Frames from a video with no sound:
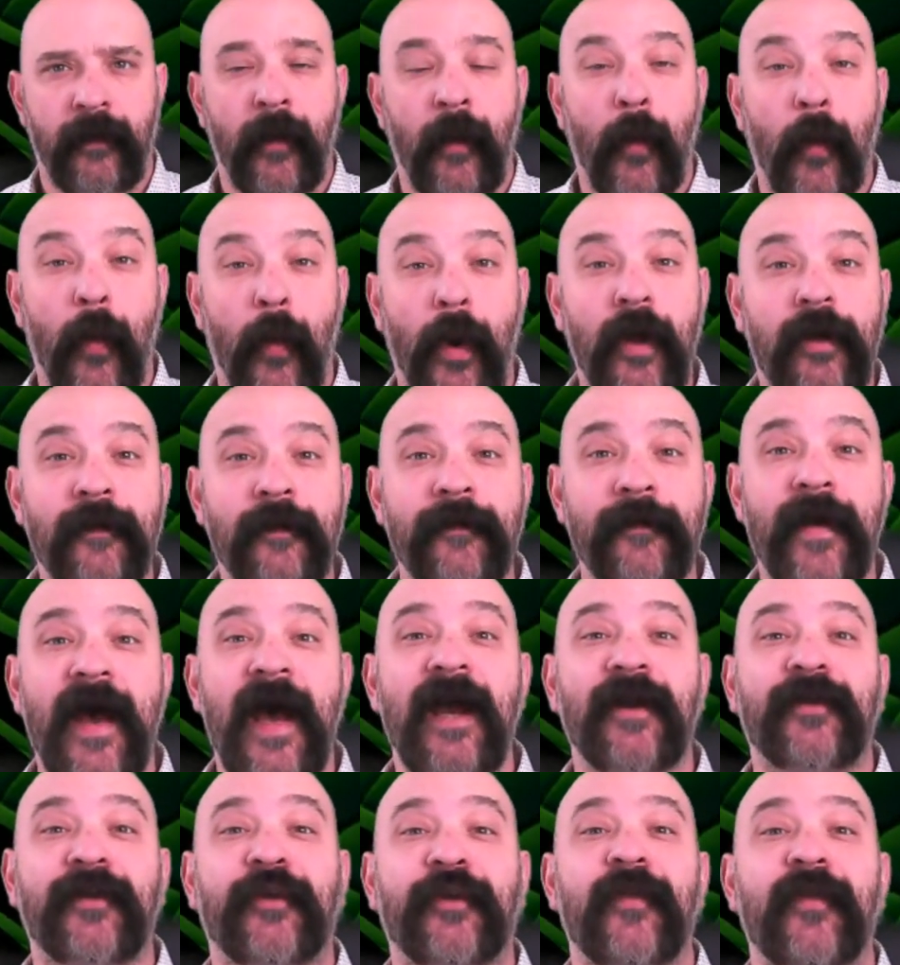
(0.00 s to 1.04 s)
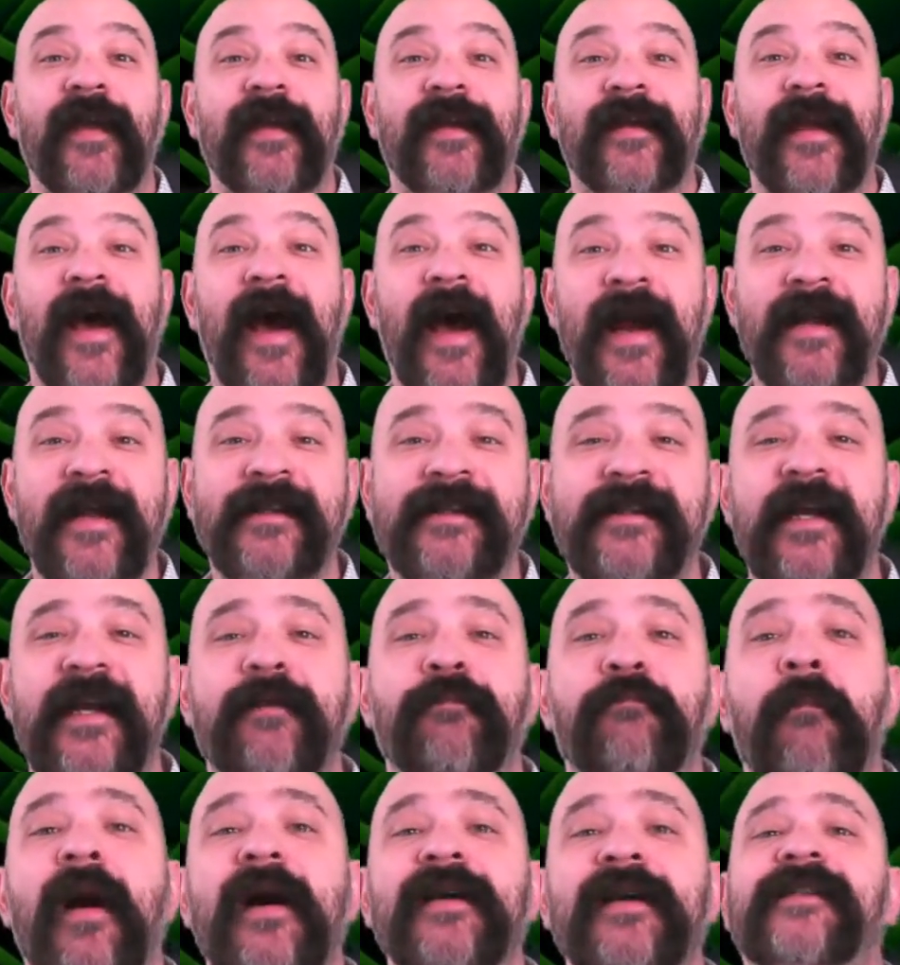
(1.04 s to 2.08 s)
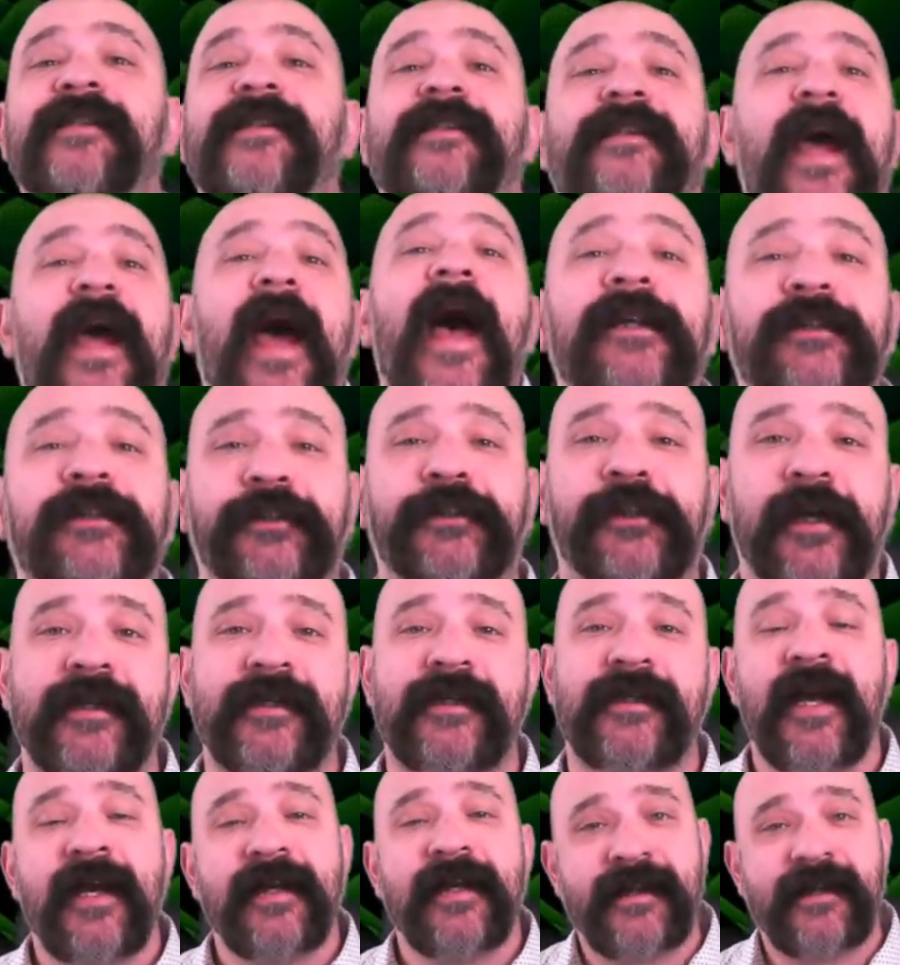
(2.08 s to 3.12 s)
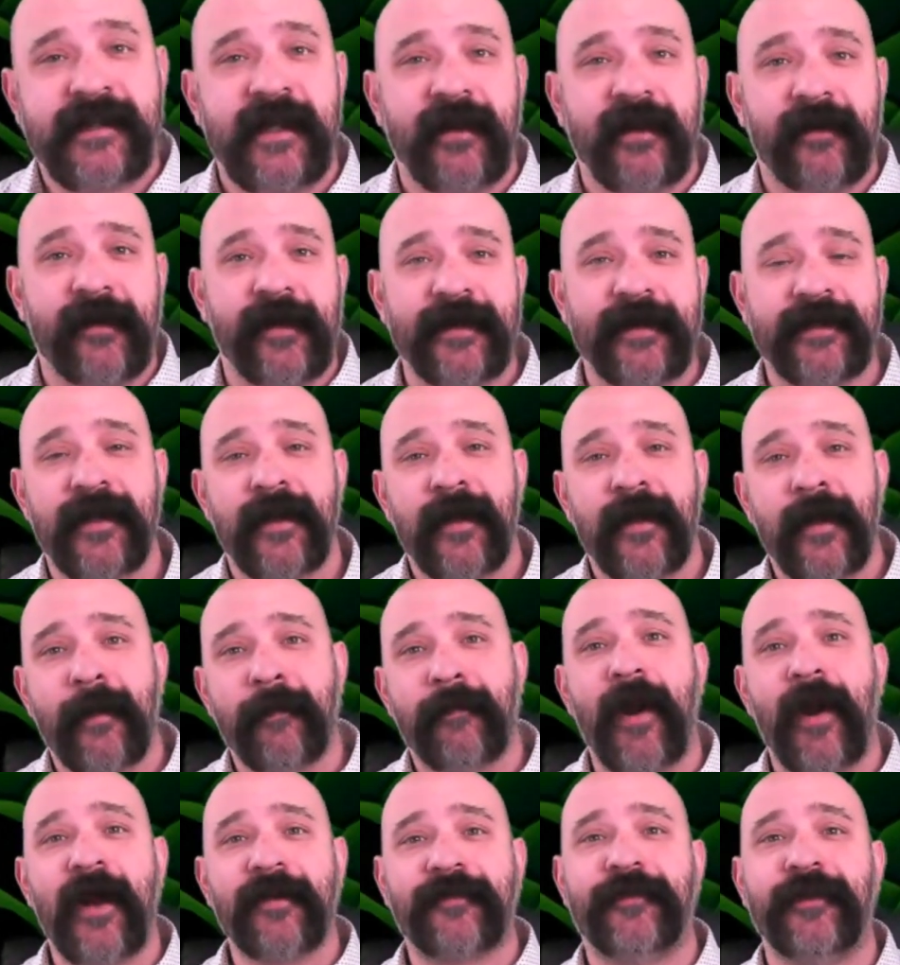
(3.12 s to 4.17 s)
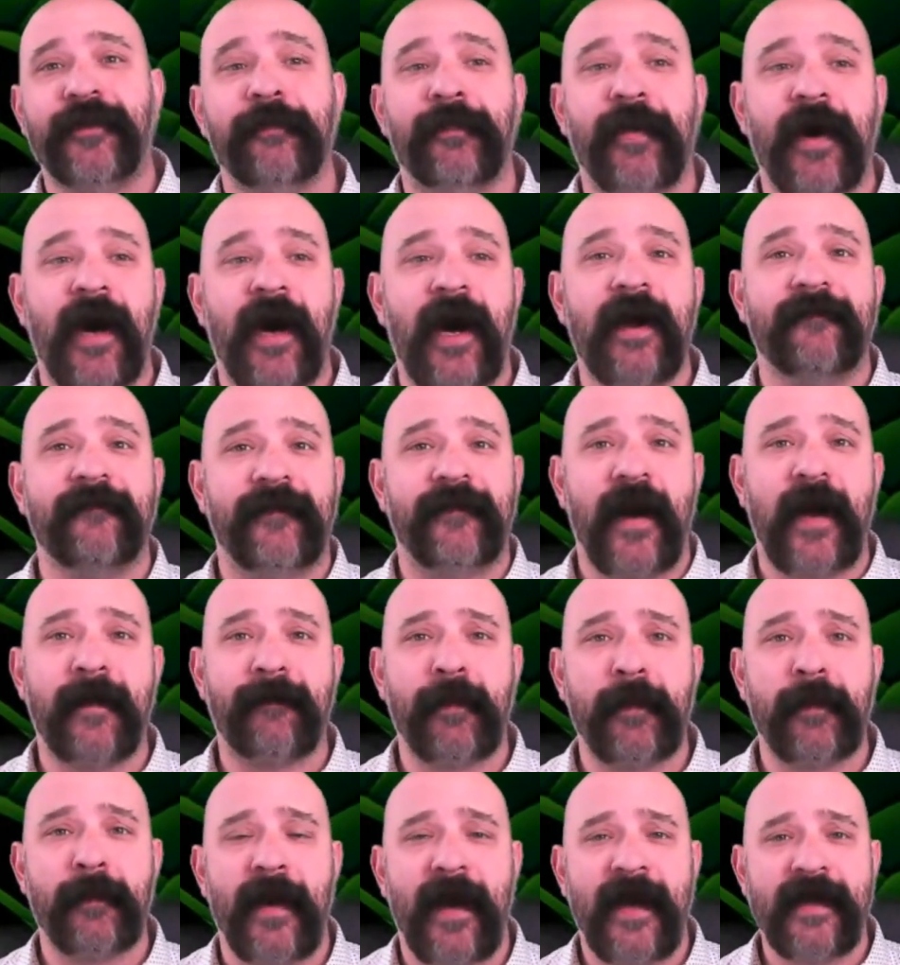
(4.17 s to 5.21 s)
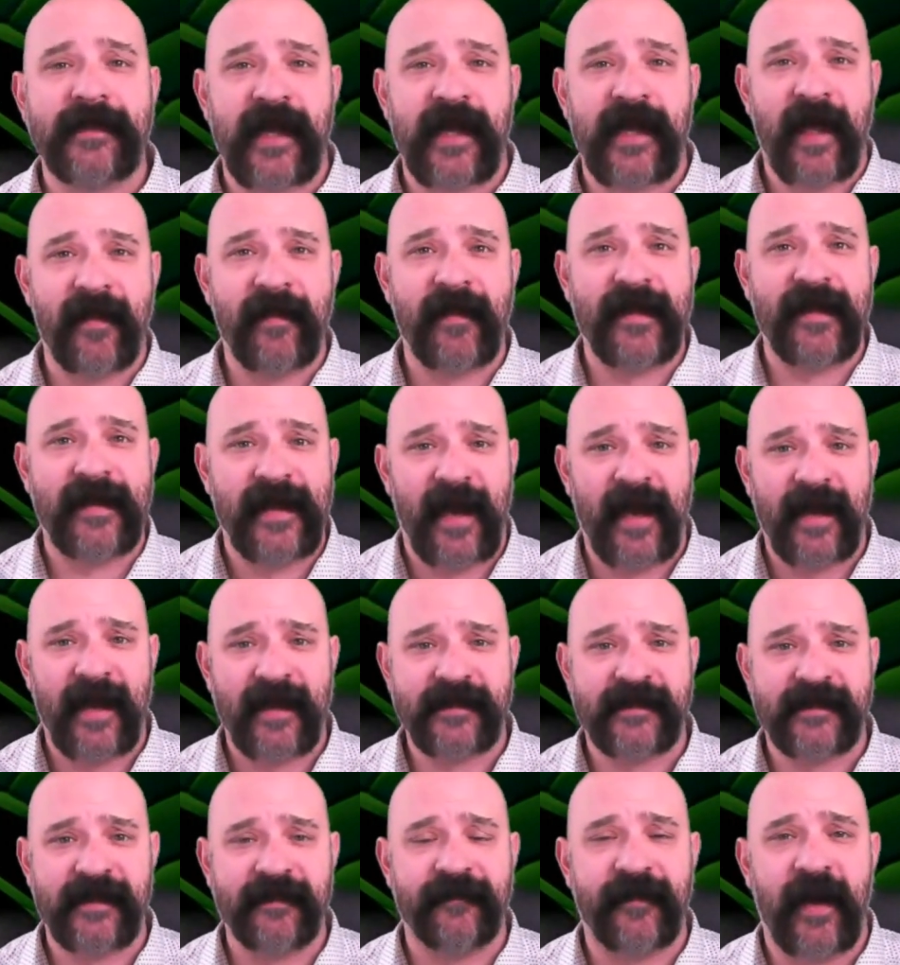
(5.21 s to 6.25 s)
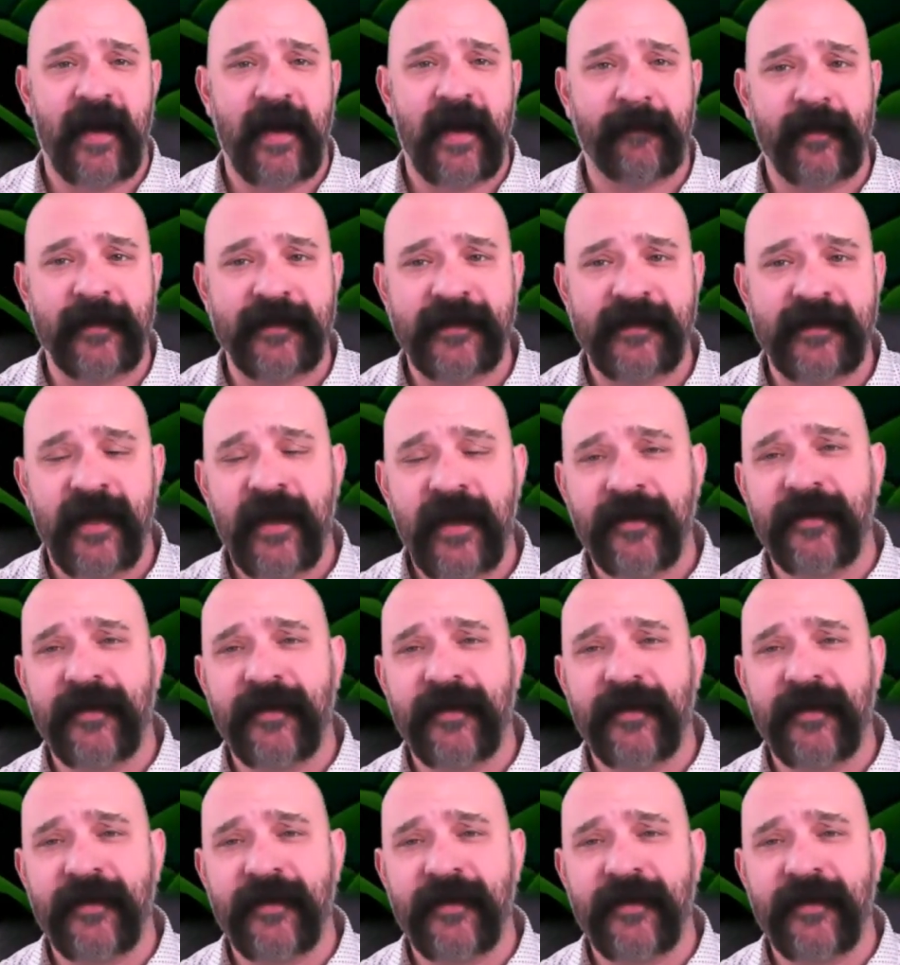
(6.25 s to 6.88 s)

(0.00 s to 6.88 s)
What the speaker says: Welcome back to the Dynasty Mustaches series, brought to you by Viper Bites and the Dynasty Vipers.